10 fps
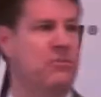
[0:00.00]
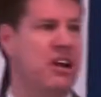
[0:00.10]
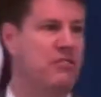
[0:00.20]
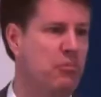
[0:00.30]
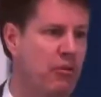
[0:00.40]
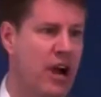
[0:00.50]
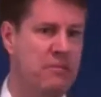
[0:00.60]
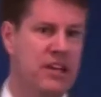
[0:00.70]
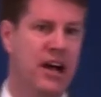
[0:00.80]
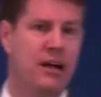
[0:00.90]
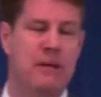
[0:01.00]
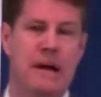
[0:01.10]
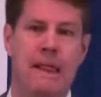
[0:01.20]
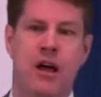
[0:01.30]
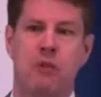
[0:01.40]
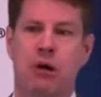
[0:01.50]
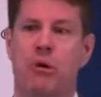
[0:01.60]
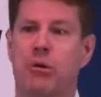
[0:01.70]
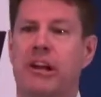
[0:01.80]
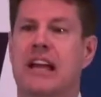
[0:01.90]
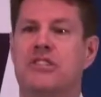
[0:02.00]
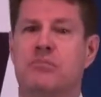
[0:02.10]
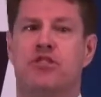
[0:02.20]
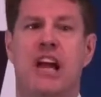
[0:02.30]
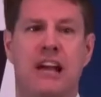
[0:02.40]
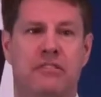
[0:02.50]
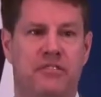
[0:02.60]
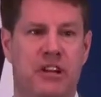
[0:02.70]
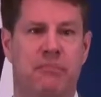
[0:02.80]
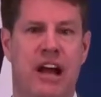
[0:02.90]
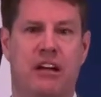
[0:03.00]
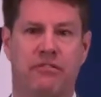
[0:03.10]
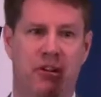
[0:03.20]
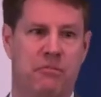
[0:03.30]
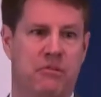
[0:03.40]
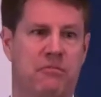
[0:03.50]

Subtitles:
ready for prime time, but we were getting some channel feedback from the